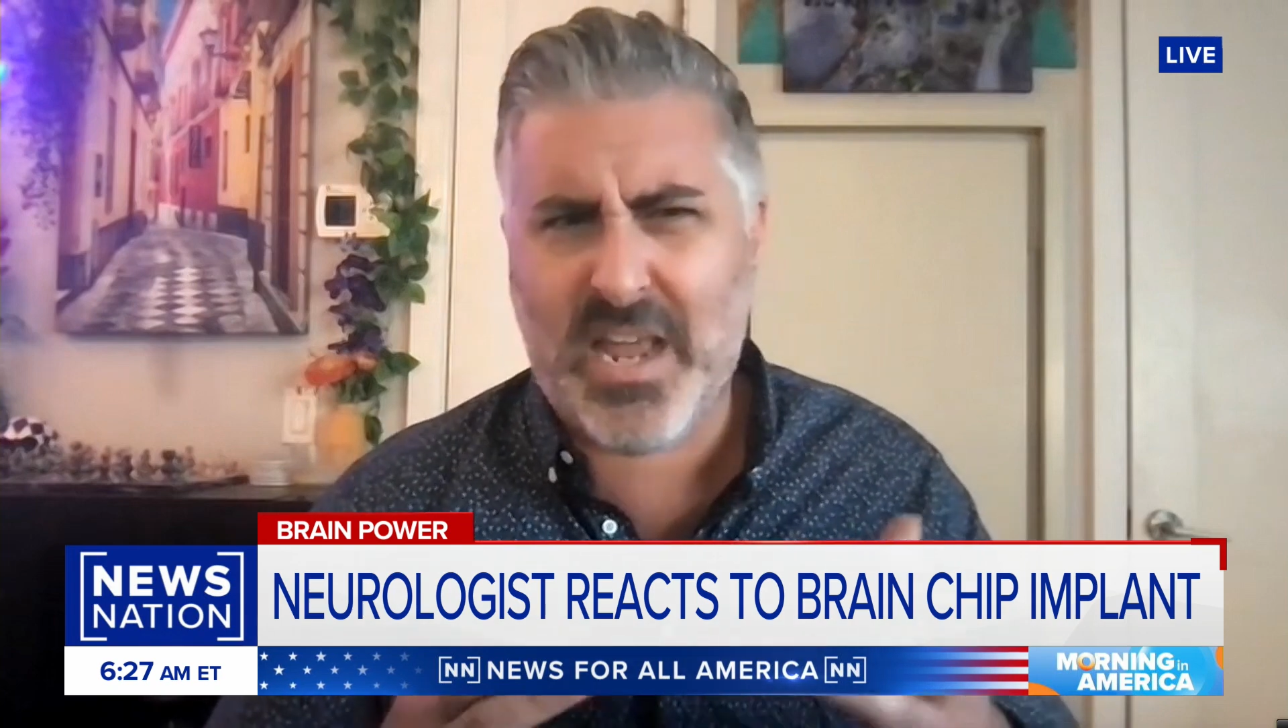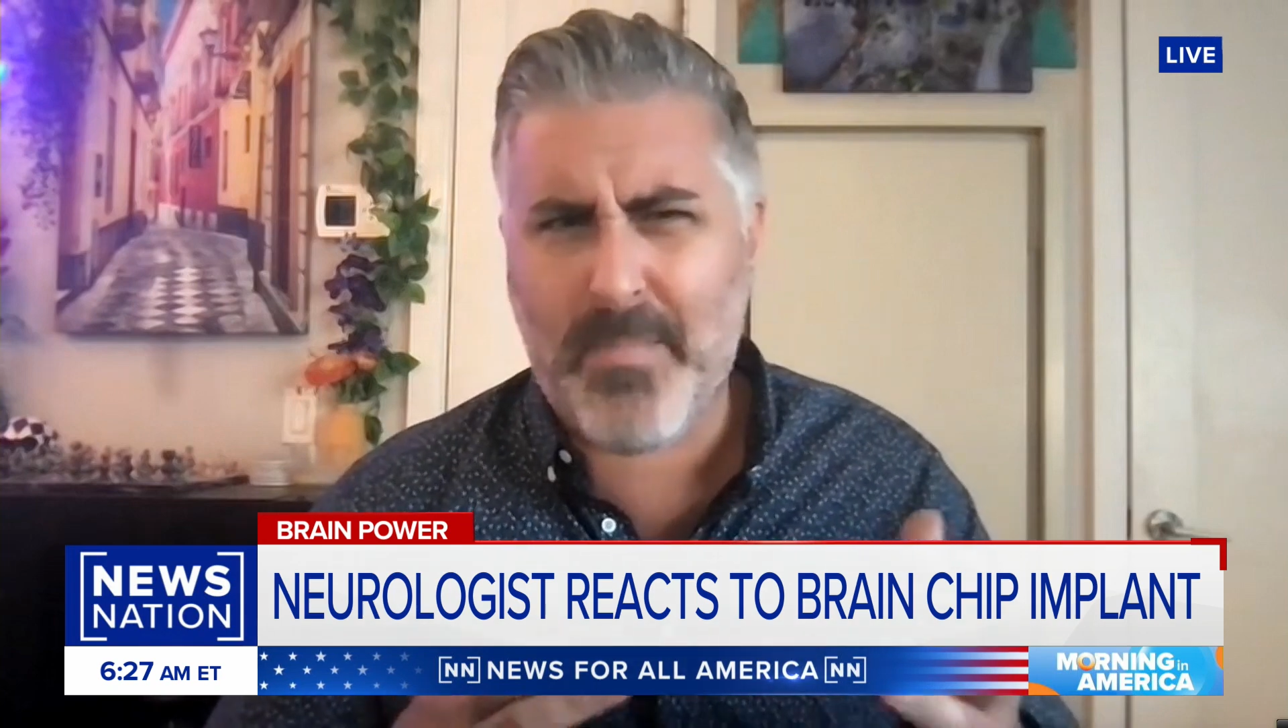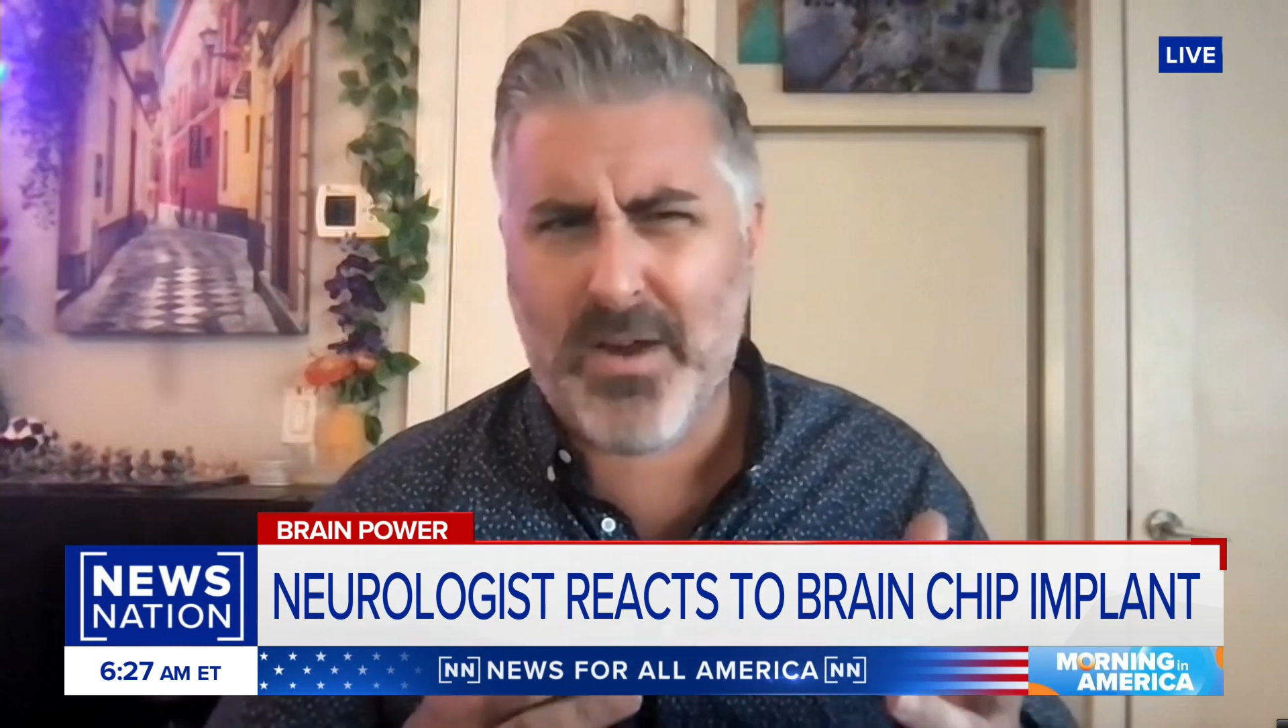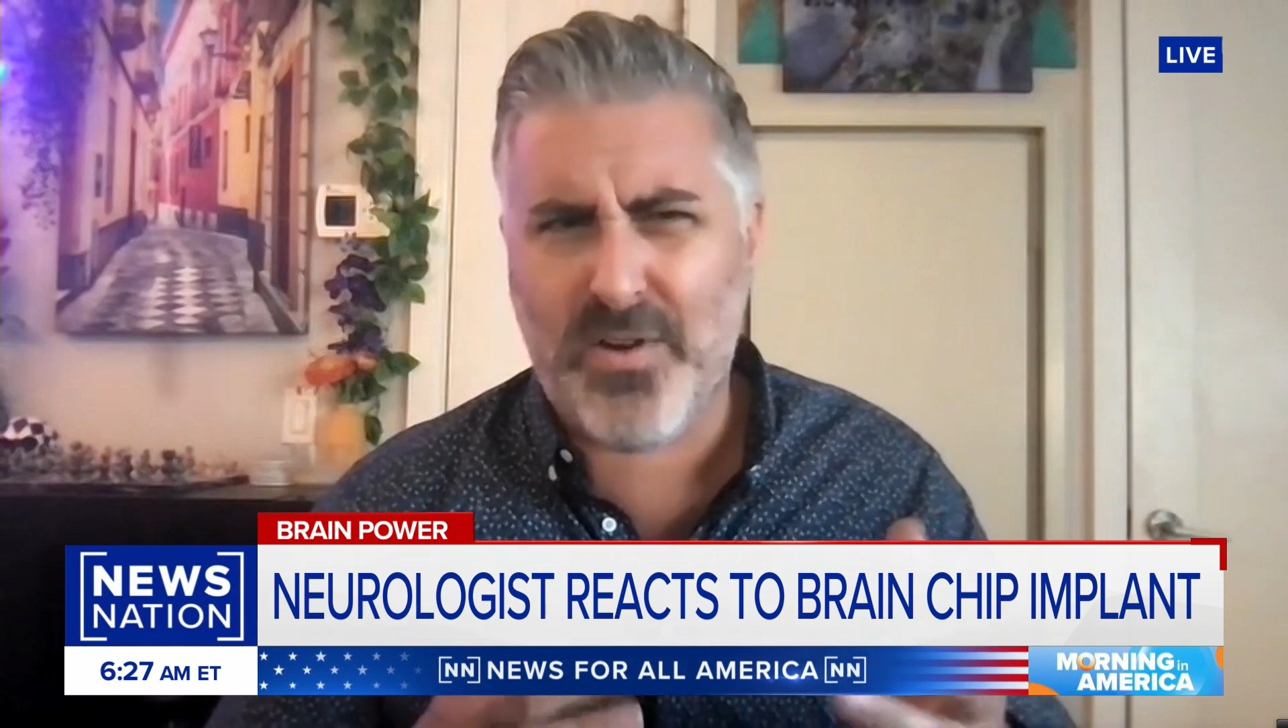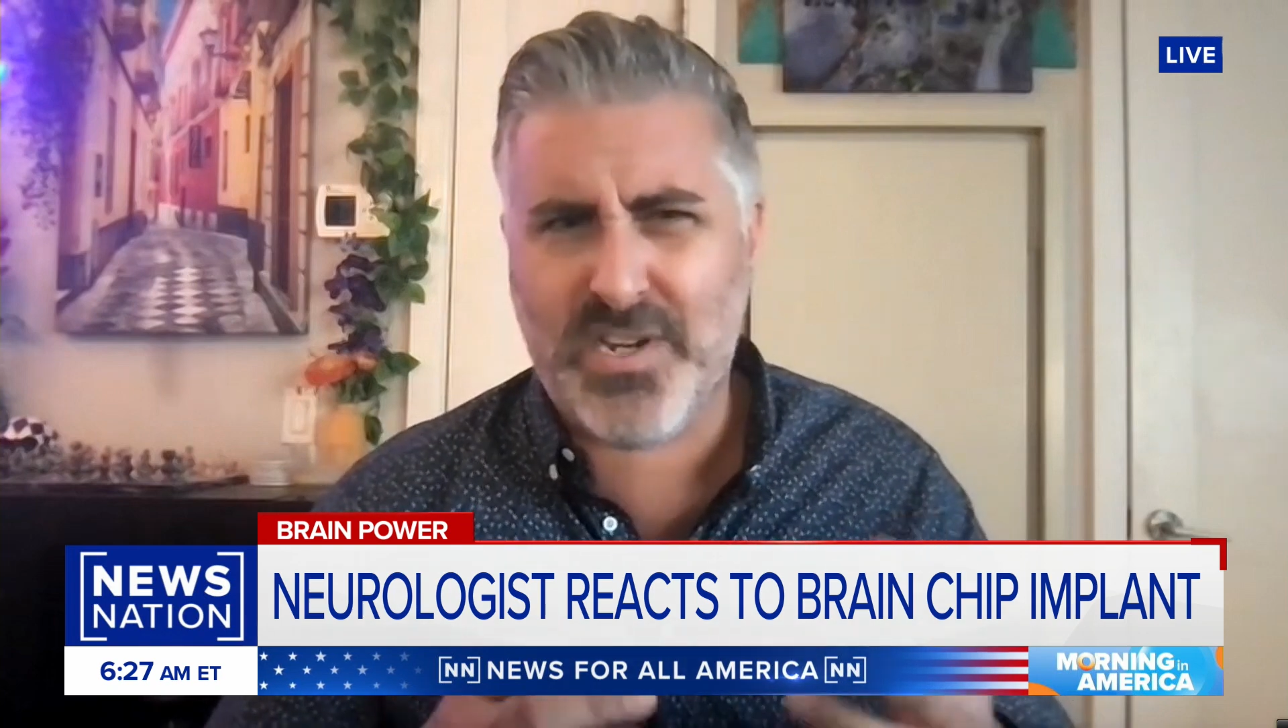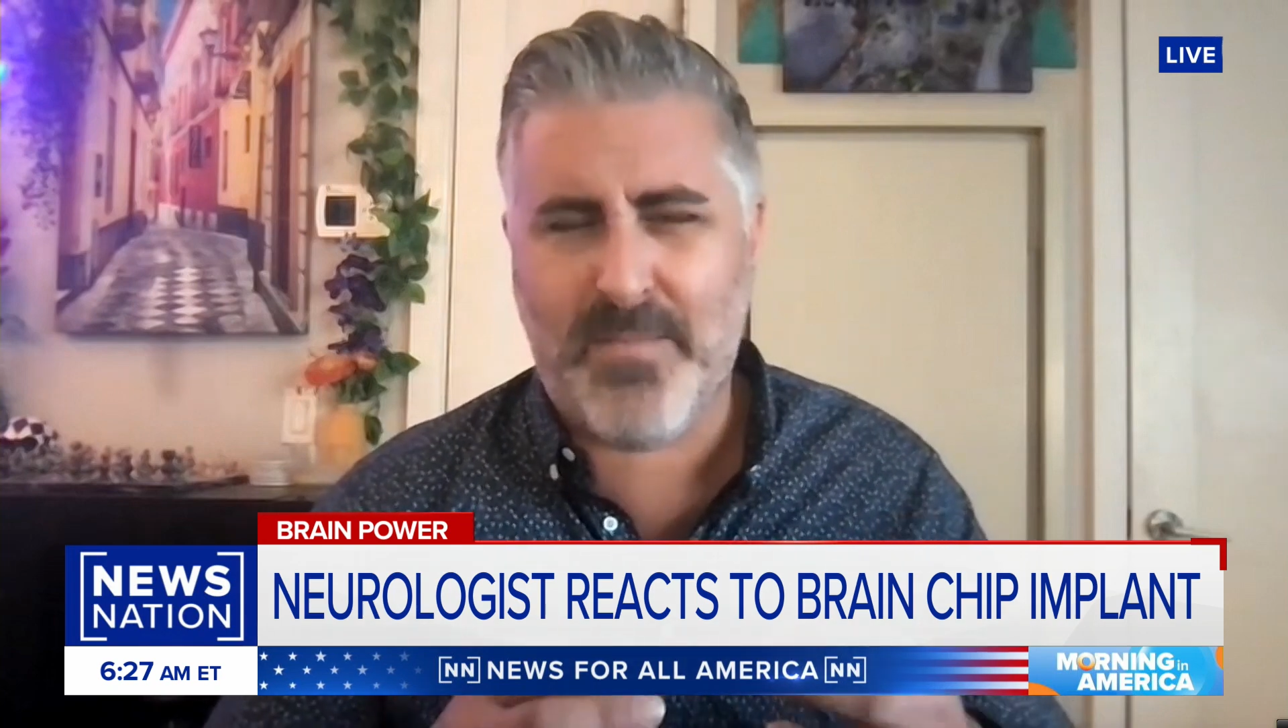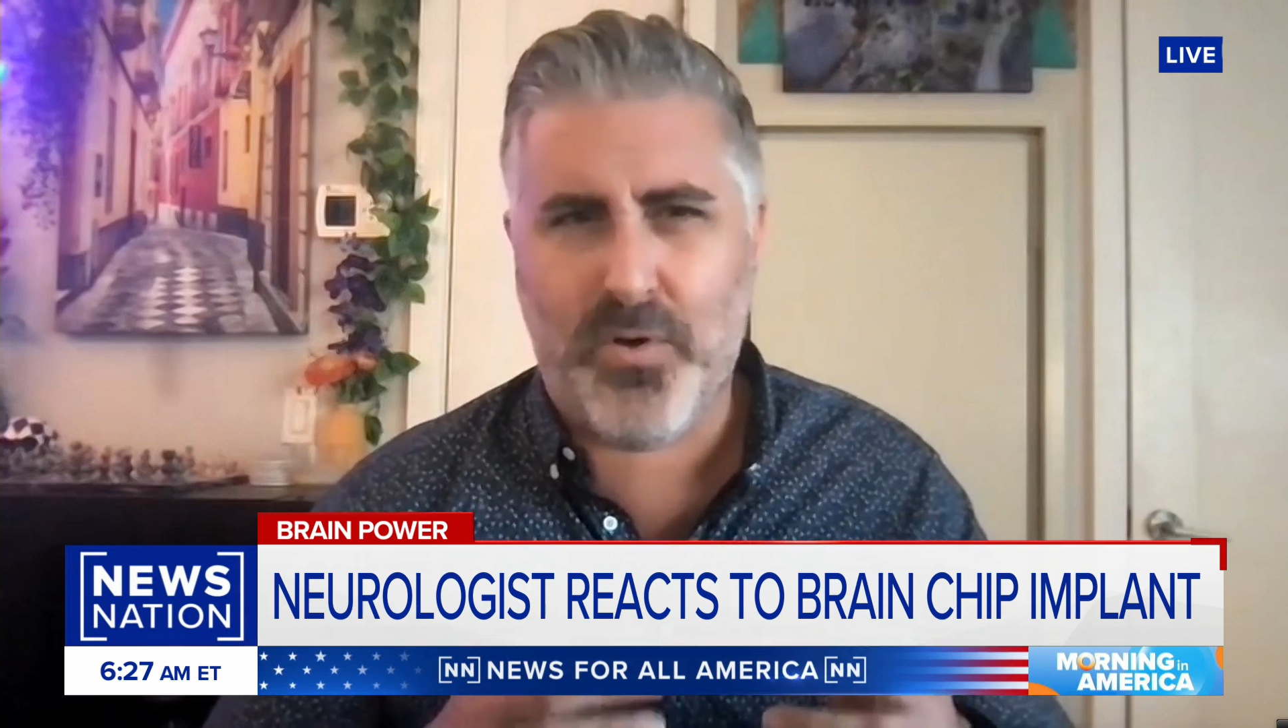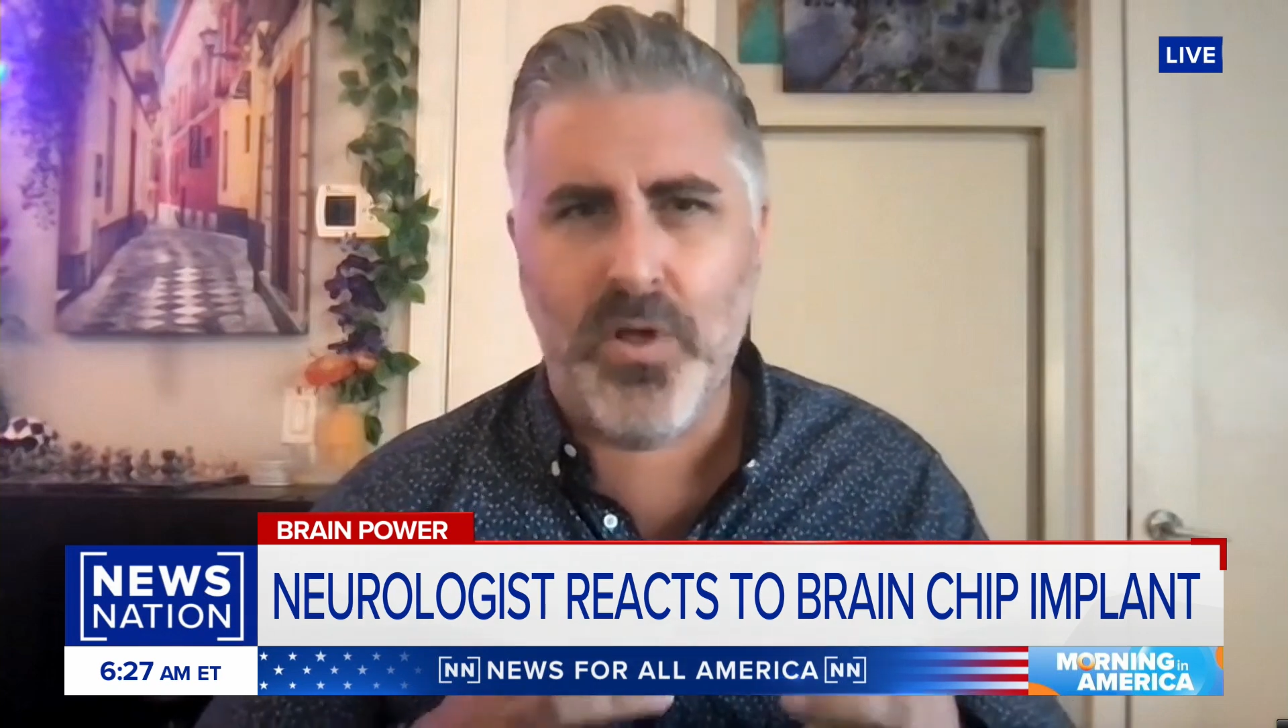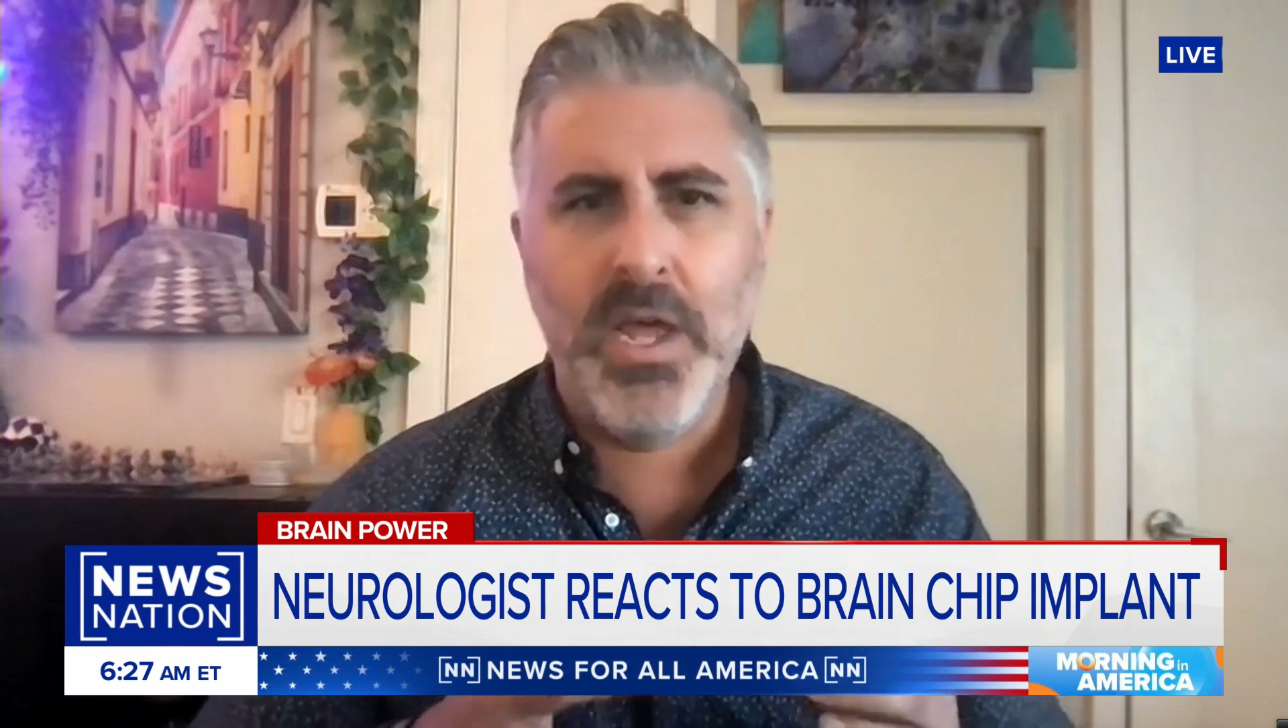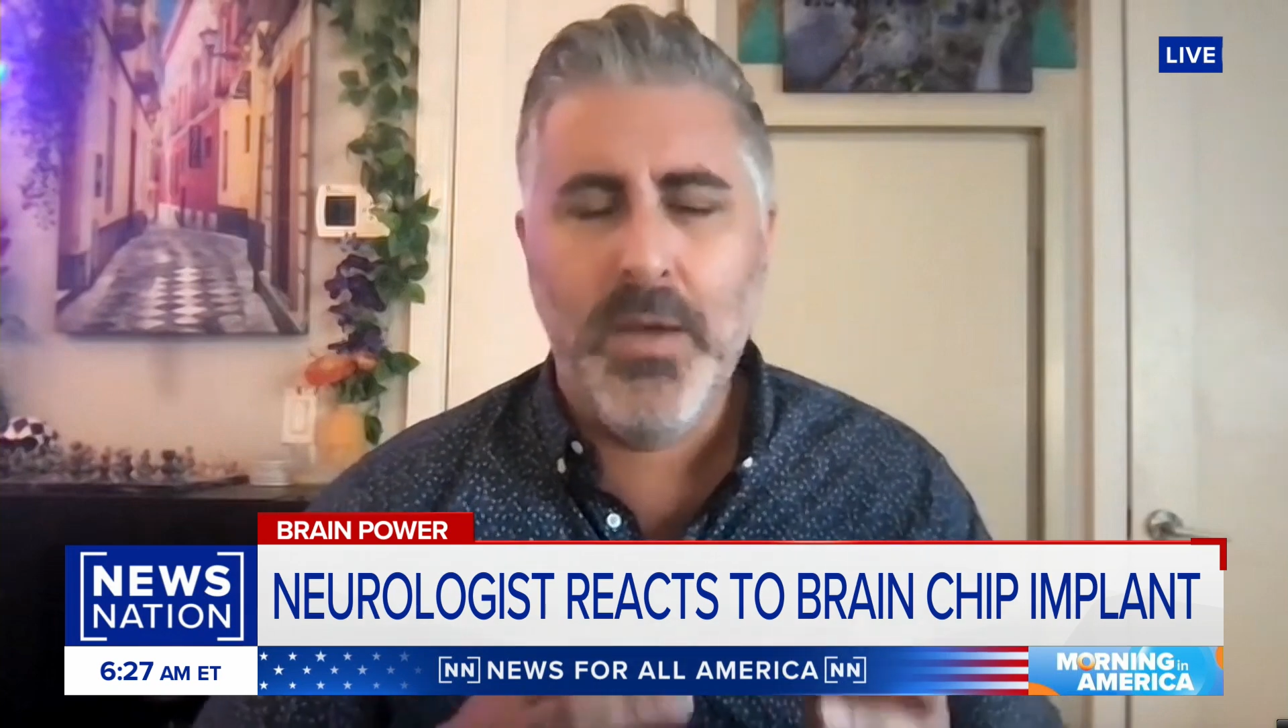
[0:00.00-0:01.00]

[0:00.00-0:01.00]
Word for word: better example,